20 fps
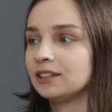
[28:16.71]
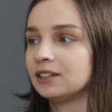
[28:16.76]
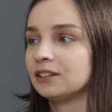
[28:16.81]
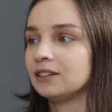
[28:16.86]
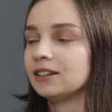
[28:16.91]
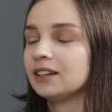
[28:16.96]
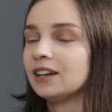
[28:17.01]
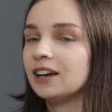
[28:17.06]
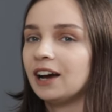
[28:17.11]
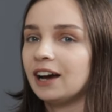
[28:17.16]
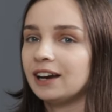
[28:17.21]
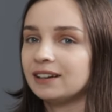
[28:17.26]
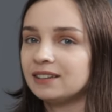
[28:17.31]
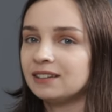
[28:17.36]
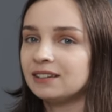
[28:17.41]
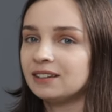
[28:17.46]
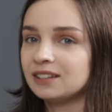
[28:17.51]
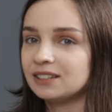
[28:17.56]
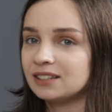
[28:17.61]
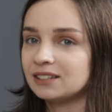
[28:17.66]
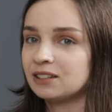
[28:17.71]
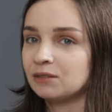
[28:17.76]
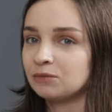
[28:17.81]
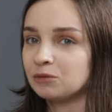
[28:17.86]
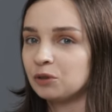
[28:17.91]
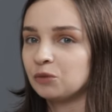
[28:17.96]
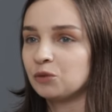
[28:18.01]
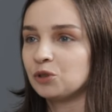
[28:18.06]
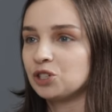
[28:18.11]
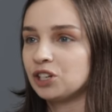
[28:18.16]
and I think this is
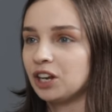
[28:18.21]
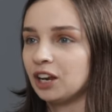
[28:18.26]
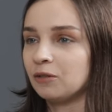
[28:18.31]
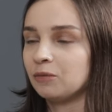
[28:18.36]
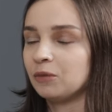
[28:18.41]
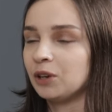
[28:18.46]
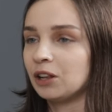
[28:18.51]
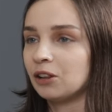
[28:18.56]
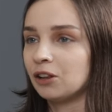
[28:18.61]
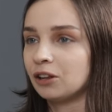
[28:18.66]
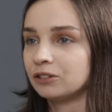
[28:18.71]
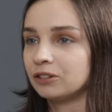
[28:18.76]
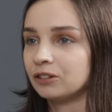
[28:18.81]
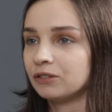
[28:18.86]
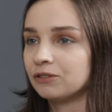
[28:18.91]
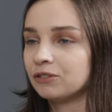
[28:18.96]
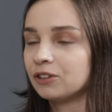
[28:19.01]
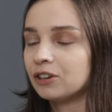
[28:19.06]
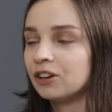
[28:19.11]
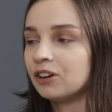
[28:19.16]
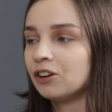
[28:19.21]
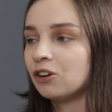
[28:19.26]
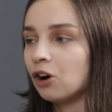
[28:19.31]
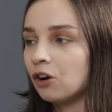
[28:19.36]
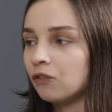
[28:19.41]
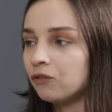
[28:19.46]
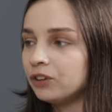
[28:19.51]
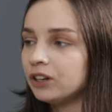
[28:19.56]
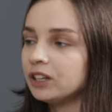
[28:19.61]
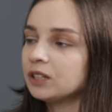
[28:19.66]
something which gave me a lot of
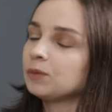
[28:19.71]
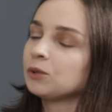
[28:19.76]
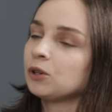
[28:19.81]
confidence.